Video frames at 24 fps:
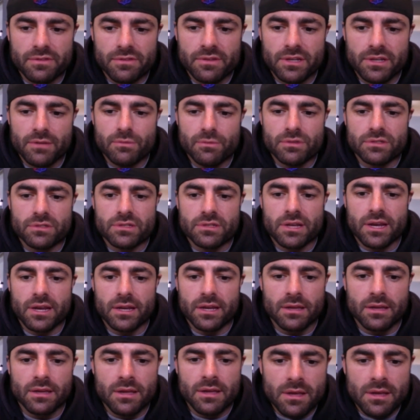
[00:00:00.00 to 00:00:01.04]
He was
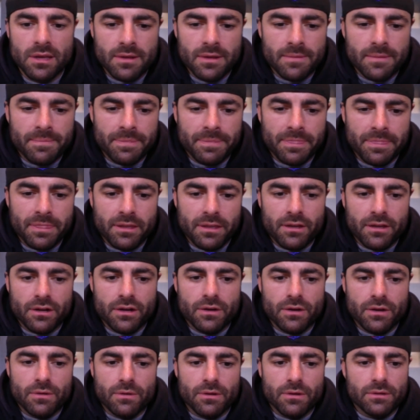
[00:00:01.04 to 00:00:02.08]
like, you
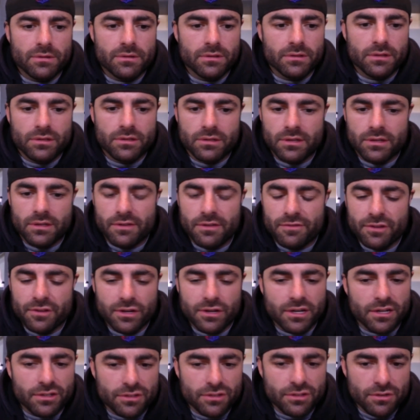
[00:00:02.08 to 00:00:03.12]
know, if you're
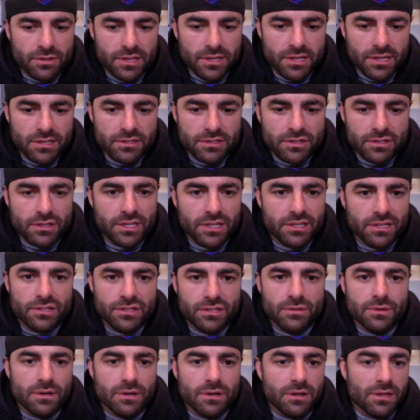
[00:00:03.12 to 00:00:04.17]
going to do this, you need to
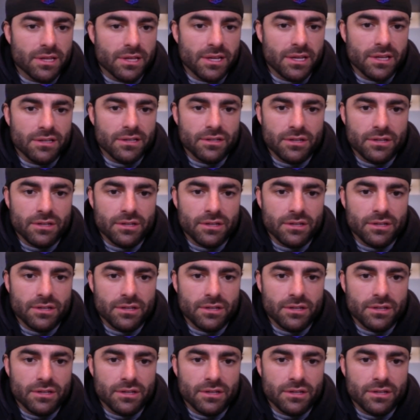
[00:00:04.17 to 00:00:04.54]
do it all in.